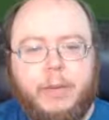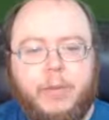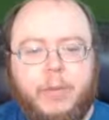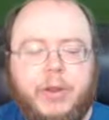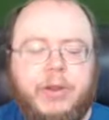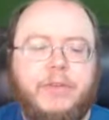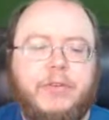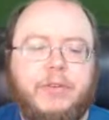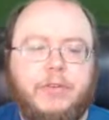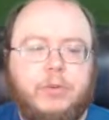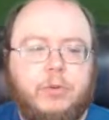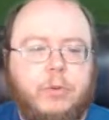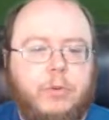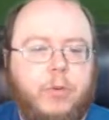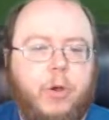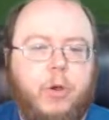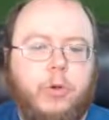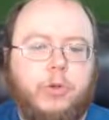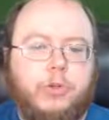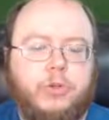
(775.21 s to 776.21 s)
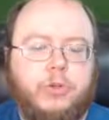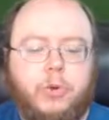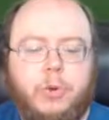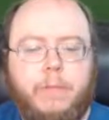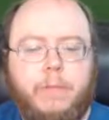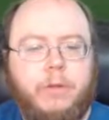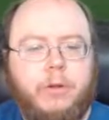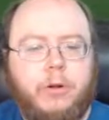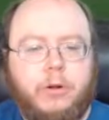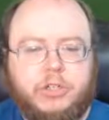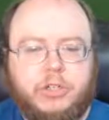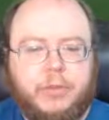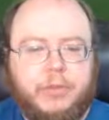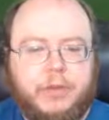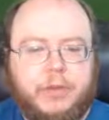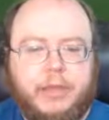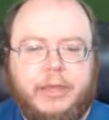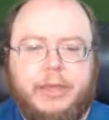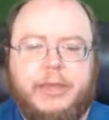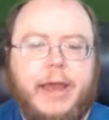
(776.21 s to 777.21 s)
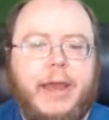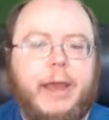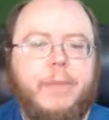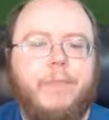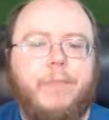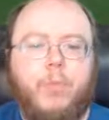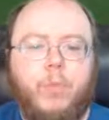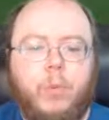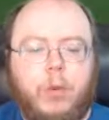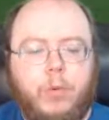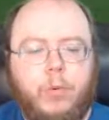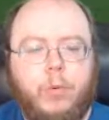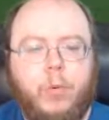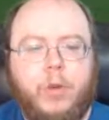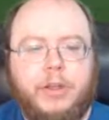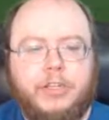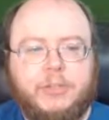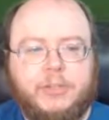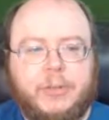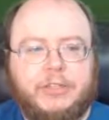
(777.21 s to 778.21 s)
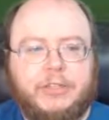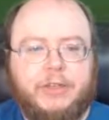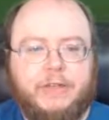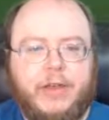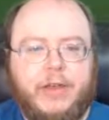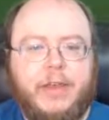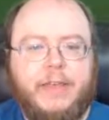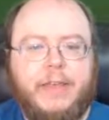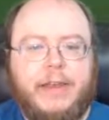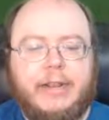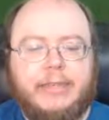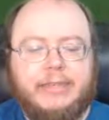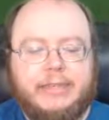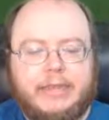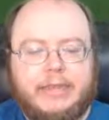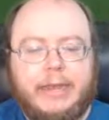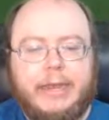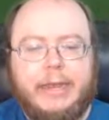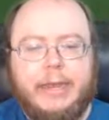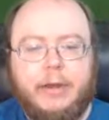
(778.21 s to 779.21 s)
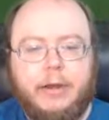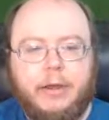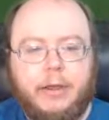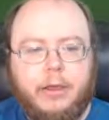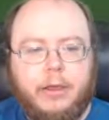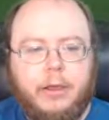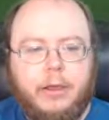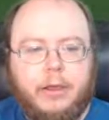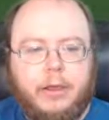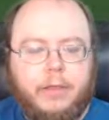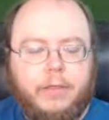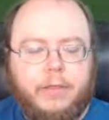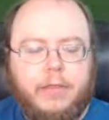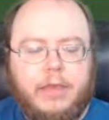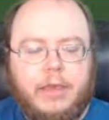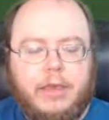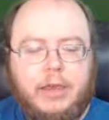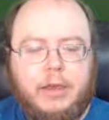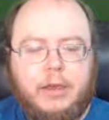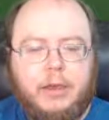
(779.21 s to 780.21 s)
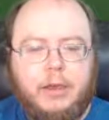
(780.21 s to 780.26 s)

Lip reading: But if this is a post or a put or something like that, we would want to specify that it's in the